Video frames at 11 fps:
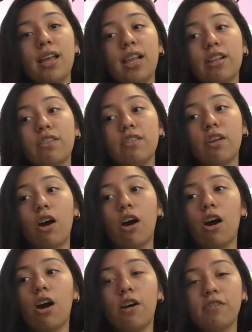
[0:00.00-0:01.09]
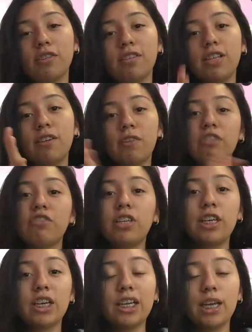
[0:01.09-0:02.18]
That's obviously eventually
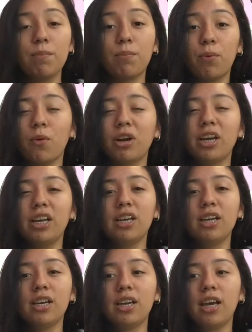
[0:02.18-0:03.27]
gonna get boring